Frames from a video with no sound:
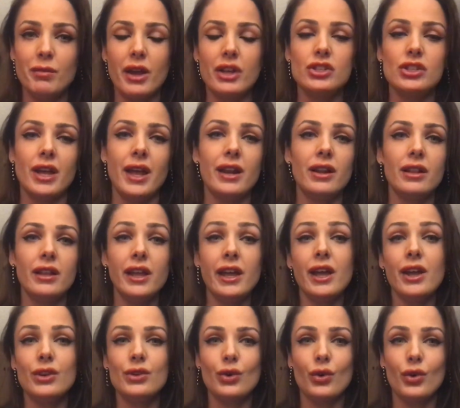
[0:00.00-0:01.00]
to my channel
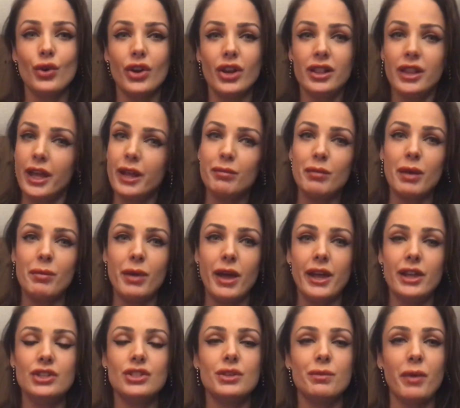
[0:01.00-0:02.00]
and or like my
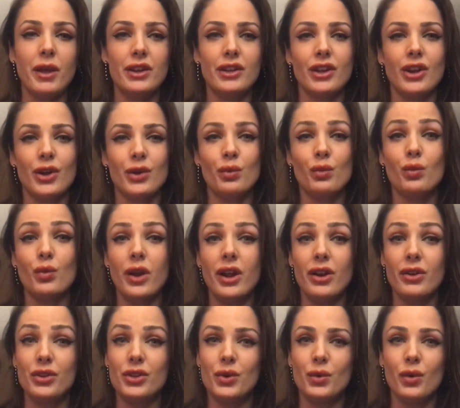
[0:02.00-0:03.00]
page, depending on
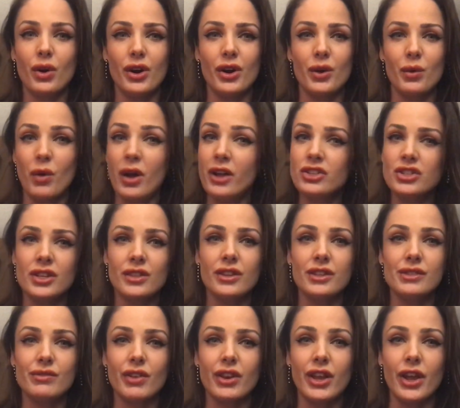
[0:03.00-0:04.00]
where you are watching
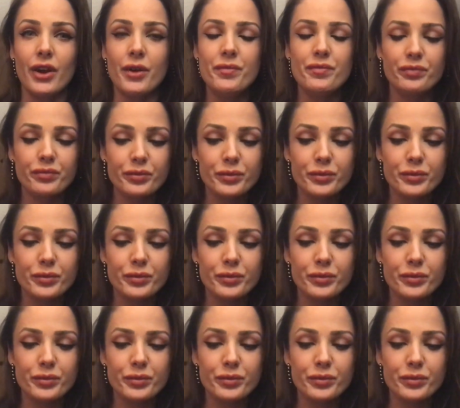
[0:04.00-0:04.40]
this video.